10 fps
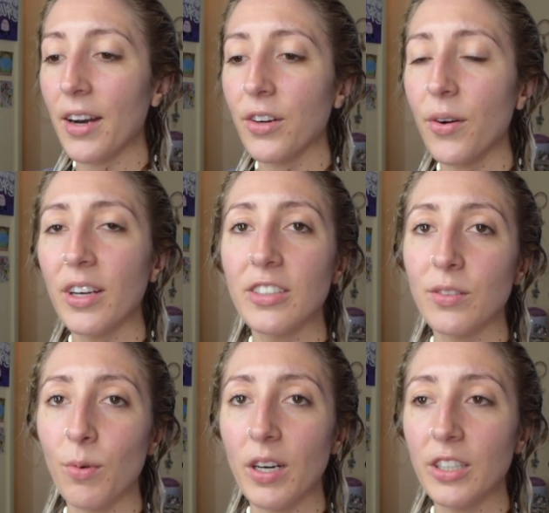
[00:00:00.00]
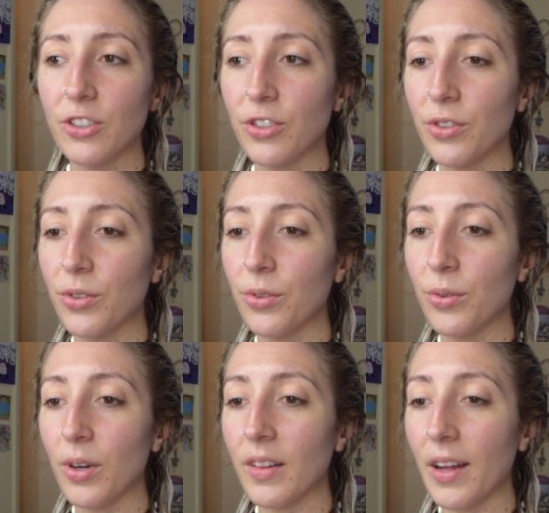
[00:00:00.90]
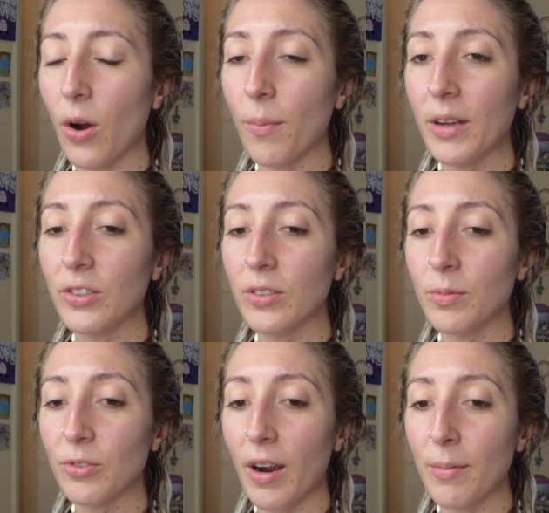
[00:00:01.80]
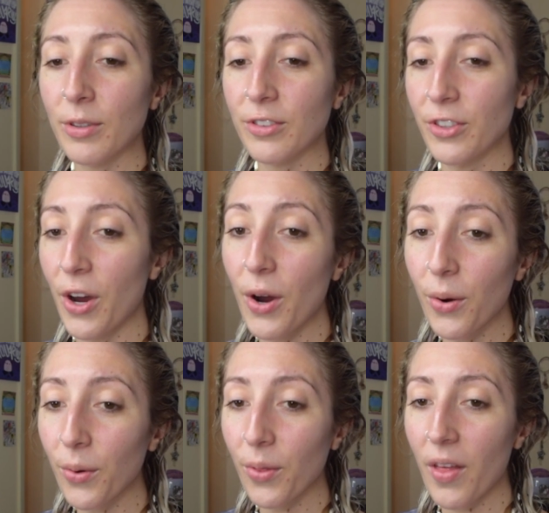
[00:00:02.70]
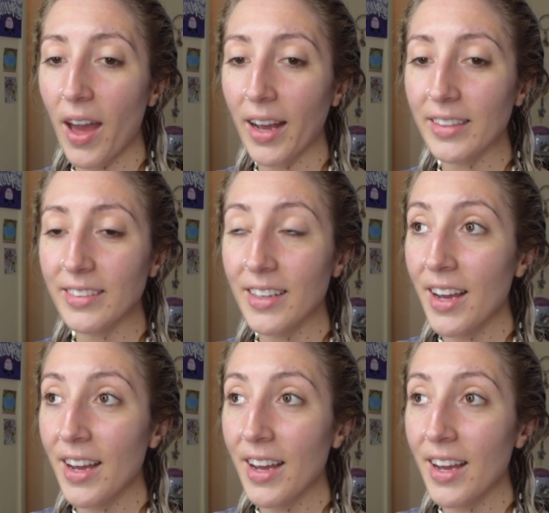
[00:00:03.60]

I don't know, I just wanted to let all my new subscribers know that